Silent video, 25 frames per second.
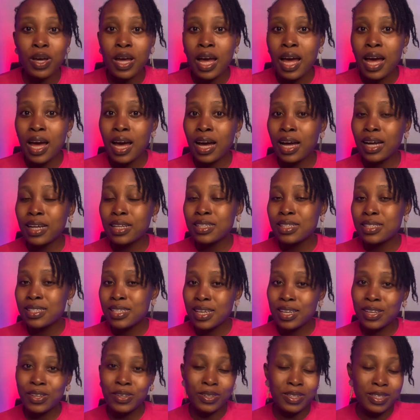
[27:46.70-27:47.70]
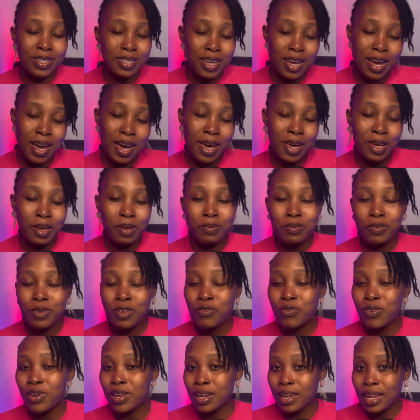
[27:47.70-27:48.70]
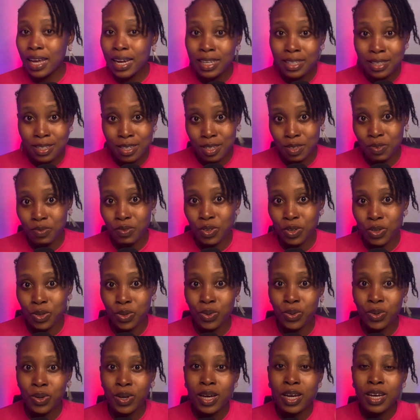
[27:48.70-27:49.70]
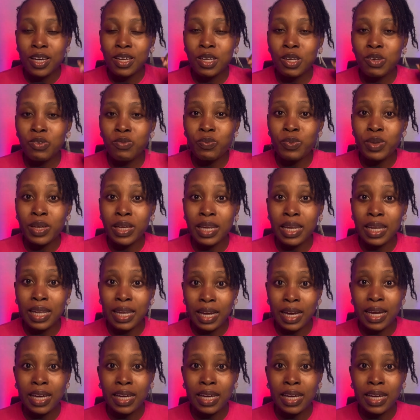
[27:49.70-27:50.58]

And take your time. If you like this video, give me a like.